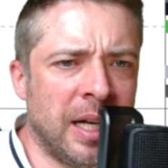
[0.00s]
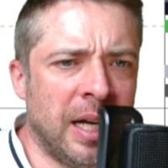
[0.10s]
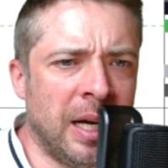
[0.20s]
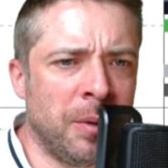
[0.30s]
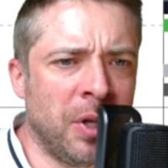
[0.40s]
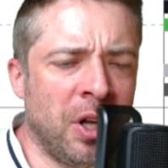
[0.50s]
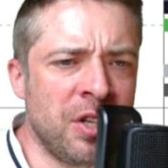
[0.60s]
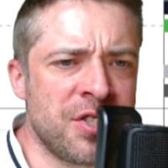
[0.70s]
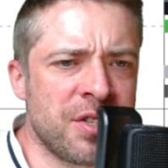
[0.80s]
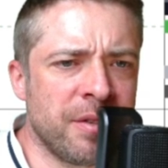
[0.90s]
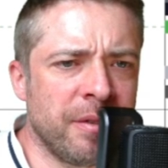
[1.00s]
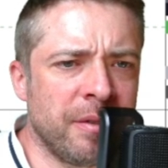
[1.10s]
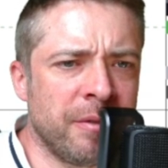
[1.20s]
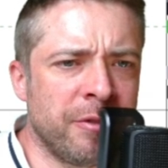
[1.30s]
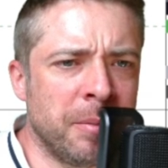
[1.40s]
our loss
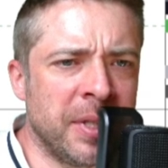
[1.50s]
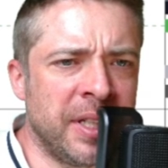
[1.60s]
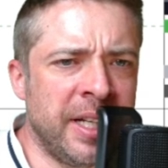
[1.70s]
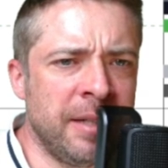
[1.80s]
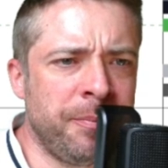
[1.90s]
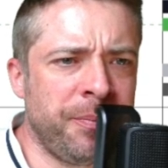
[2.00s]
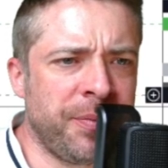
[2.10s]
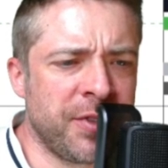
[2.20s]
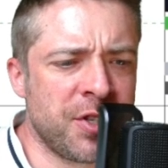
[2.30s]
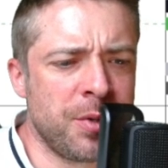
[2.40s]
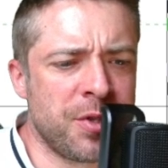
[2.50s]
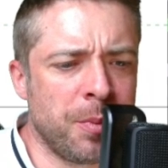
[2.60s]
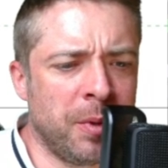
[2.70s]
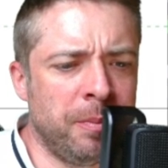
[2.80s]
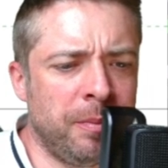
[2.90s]
from earlier. 2 to
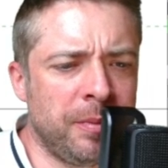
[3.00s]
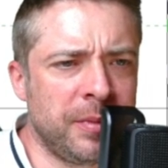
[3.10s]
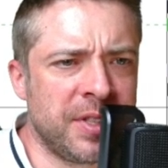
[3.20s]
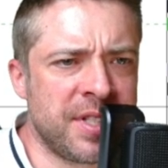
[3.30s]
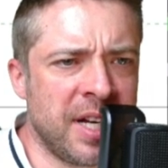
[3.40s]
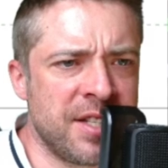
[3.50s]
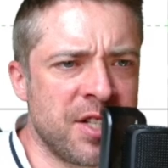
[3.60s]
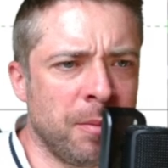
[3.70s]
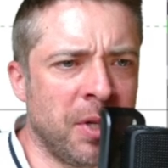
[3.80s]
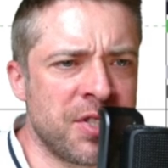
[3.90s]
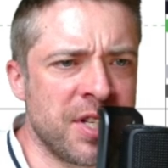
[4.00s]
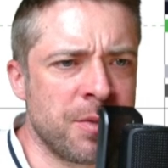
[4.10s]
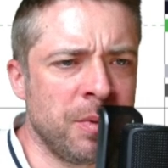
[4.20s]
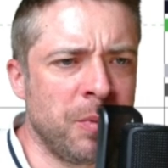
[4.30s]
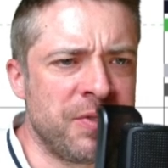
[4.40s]
1, tight stop loss this
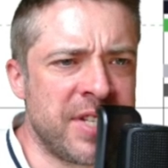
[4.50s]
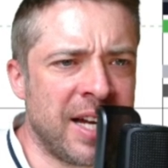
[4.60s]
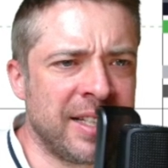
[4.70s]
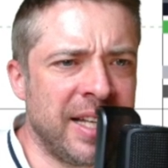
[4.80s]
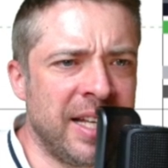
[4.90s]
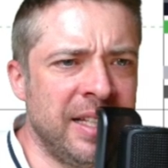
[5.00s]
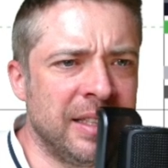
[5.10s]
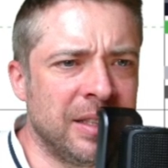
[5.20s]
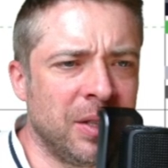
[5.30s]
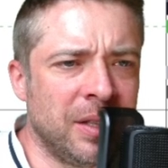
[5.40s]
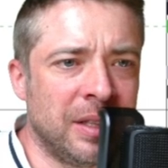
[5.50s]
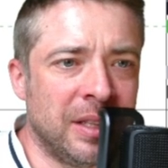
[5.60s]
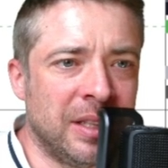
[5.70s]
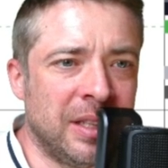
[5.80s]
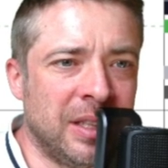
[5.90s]
one. We've tagged in.
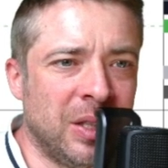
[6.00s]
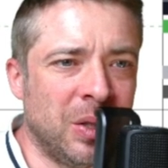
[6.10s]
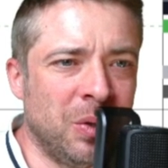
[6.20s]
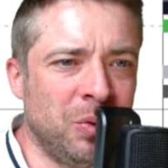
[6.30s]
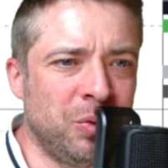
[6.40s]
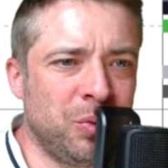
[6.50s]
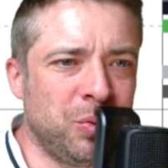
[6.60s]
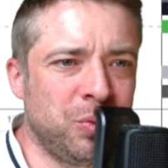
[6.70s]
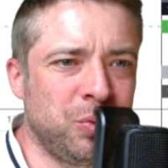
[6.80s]
Oof.